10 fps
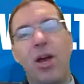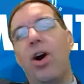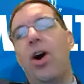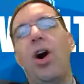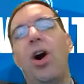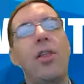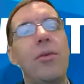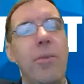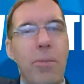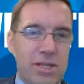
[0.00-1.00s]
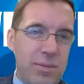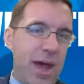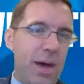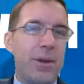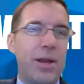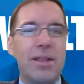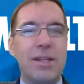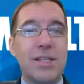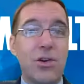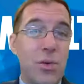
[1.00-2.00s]
all the momentum happening
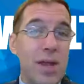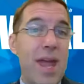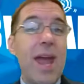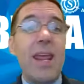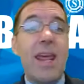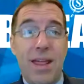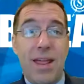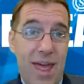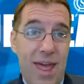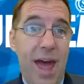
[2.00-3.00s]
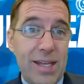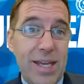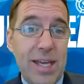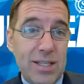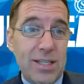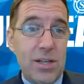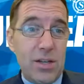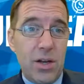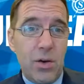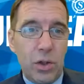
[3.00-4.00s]
that's creating that easy,
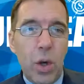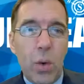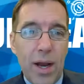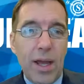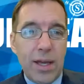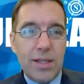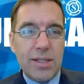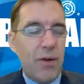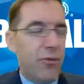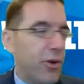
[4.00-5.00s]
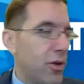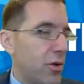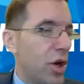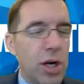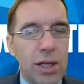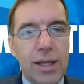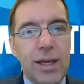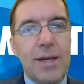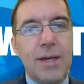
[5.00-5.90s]
you know, lower-hanging stuff for you currently.